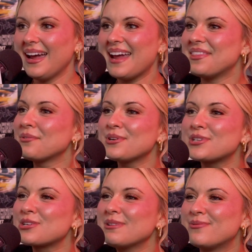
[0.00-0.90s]
And there were
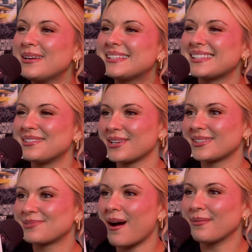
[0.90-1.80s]
just so many weeks that
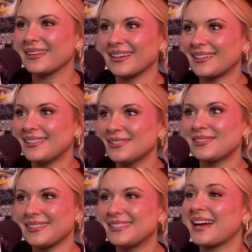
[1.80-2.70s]
Doug's probably like
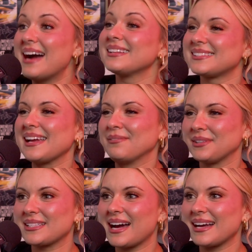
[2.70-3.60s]
he's kind of saying with
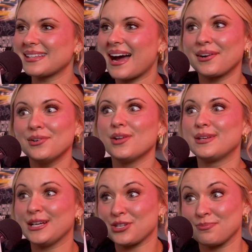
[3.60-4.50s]
his eyes, I don't know
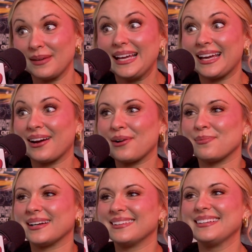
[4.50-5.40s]
that he should be here,
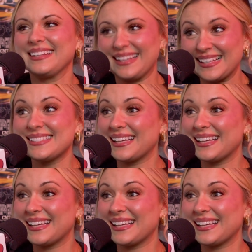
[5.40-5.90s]
but he's